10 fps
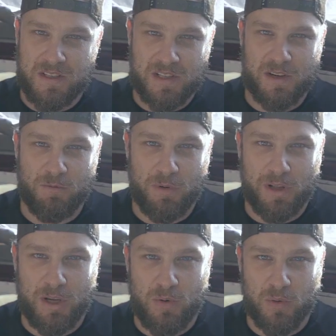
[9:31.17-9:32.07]
is just a
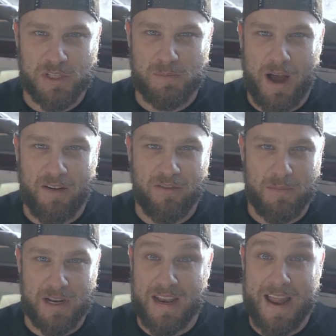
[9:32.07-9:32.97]
really cool spot for
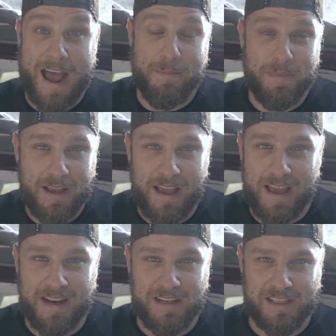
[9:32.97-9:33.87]
me to nap.
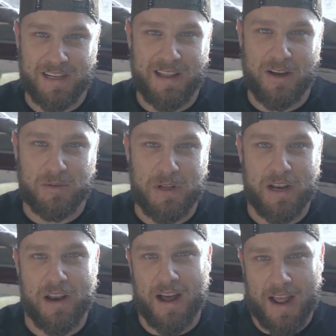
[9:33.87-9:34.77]
And it just allows me to
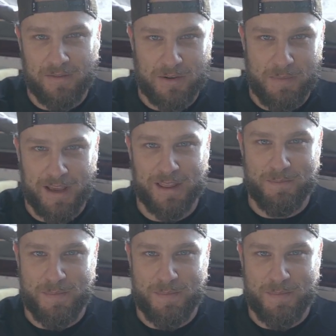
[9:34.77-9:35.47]
not have to make the